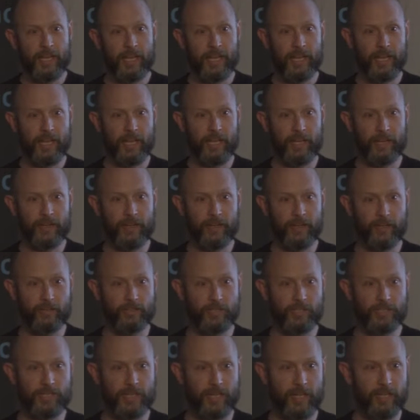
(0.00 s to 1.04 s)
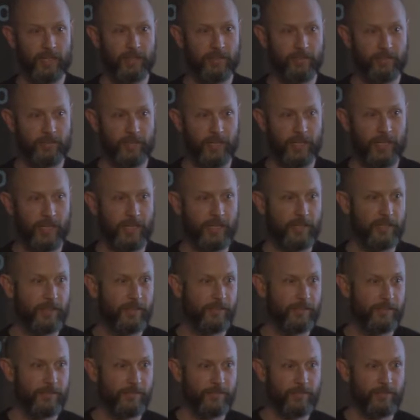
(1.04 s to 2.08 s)
And I'll just kind of like
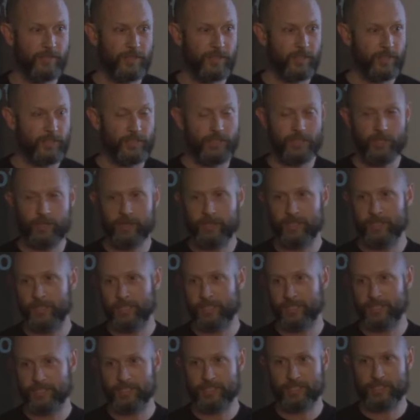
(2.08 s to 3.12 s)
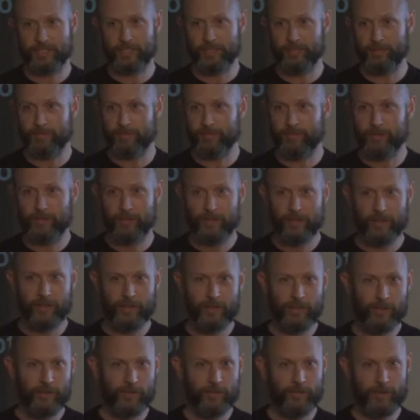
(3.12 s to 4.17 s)
start showing this and
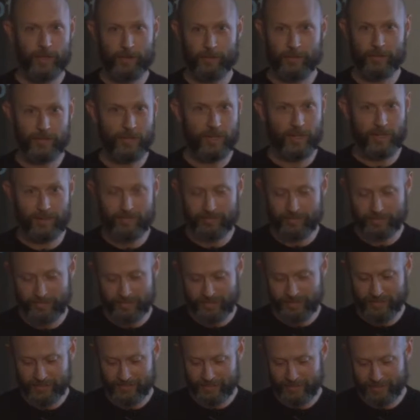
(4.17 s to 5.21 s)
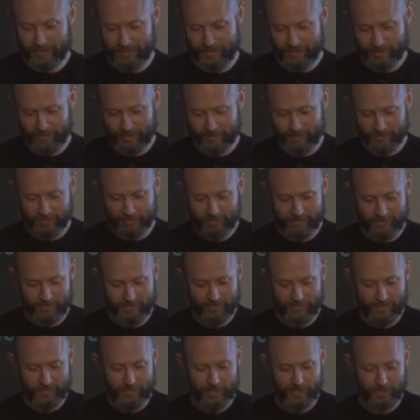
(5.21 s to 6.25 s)
ramble off and um,
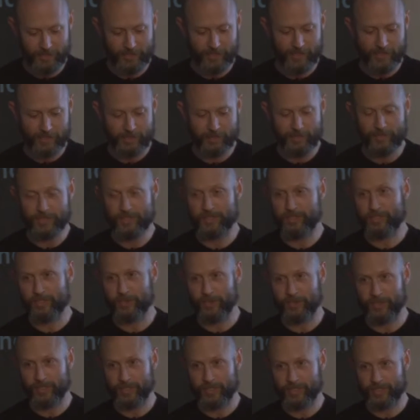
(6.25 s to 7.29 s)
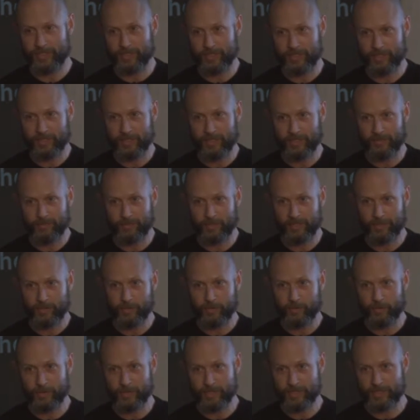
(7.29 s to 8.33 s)
tell you guys a bunch of stories and kind of like
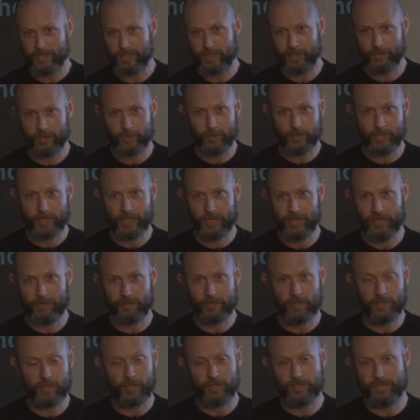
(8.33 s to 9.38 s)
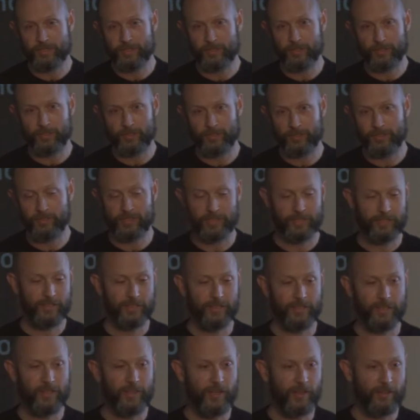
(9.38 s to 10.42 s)
what it's like working after art school
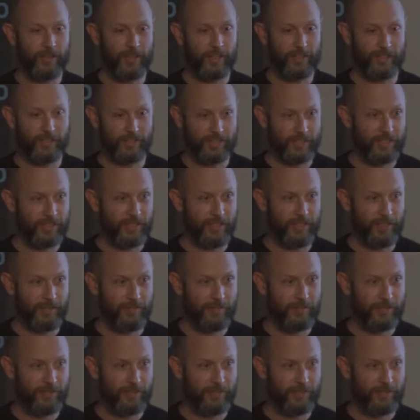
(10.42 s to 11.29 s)
and all that good stuff.